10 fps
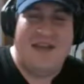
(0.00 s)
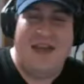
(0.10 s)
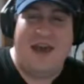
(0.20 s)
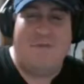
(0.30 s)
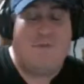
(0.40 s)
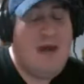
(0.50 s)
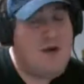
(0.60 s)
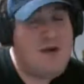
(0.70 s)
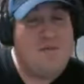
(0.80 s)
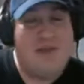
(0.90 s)
Yeah,
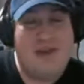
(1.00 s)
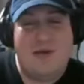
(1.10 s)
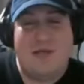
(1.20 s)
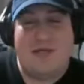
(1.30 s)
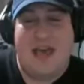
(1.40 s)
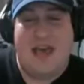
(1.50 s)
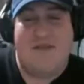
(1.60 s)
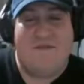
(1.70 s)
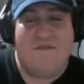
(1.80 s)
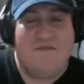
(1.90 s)
Malcolm is that
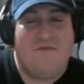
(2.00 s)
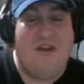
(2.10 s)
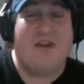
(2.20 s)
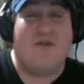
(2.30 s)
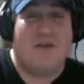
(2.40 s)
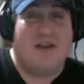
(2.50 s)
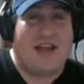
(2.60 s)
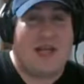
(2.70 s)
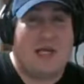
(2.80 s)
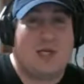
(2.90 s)
veteran, I
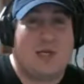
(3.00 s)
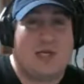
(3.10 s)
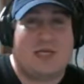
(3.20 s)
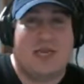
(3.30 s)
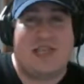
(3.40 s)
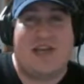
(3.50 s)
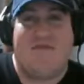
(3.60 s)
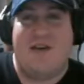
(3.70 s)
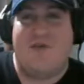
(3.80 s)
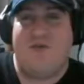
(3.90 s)
guess you could say, that
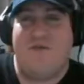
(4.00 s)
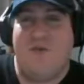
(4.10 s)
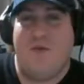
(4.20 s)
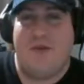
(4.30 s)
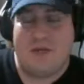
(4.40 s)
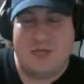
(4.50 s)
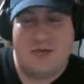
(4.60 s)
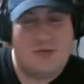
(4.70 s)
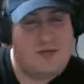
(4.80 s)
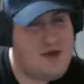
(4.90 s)
veteran voice.
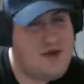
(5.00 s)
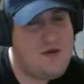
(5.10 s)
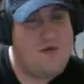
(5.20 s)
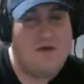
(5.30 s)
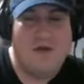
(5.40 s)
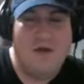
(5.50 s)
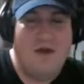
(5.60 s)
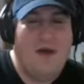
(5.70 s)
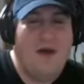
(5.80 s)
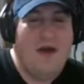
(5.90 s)
So,
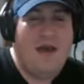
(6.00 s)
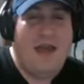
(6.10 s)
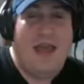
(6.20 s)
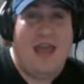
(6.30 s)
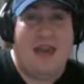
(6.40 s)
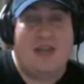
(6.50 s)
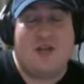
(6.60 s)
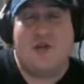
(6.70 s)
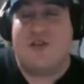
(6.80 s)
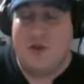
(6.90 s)
and
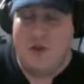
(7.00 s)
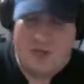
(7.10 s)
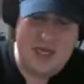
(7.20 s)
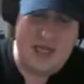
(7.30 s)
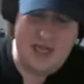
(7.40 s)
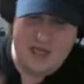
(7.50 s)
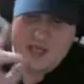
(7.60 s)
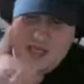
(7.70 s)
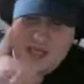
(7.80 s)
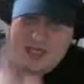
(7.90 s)
introducing
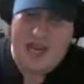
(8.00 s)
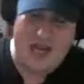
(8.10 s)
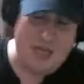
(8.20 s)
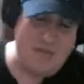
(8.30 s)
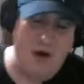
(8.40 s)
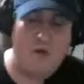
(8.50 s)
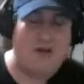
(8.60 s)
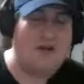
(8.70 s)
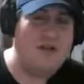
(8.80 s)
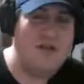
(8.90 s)
Sandy's
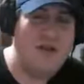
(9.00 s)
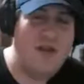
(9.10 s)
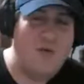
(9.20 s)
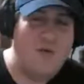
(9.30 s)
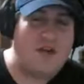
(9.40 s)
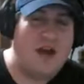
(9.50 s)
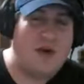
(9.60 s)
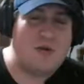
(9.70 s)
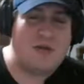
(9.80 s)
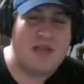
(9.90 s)
opponent, which I
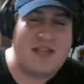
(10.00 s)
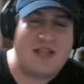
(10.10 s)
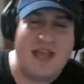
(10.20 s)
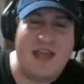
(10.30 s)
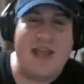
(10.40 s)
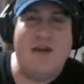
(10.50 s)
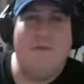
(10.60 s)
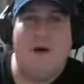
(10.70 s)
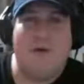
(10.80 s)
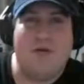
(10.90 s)
also like to thank him
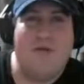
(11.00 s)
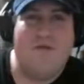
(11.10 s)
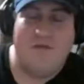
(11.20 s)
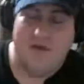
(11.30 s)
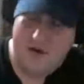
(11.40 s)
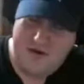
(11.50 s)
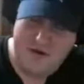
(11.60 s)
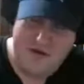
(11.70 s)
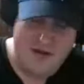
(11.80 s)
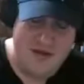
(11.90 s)
also for
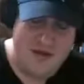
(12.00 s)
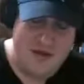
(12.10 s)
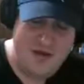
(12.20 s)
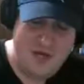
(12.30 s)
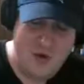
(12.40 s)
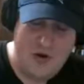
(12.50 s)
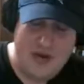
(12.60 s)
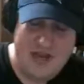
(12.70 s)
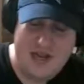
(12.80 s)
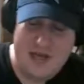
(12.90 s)

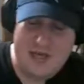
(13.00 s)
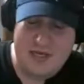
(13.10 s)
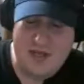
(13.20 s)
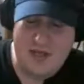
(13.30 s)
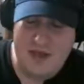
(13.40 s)
joining this.